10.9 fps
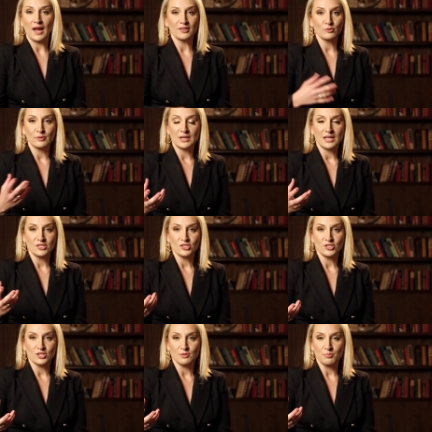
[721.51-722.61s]
do
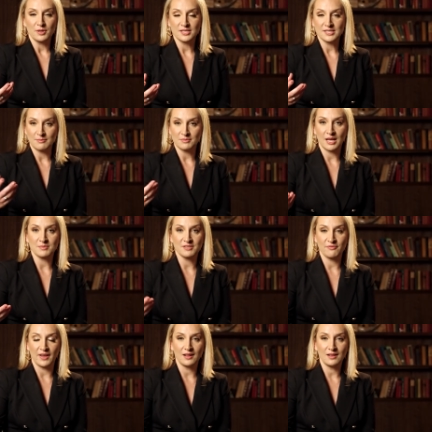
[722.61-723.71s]
relationships sometimes
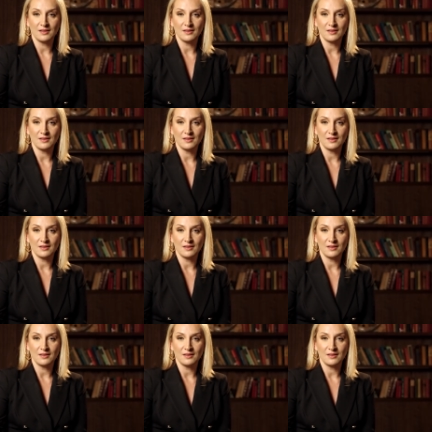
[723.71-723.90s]
fail?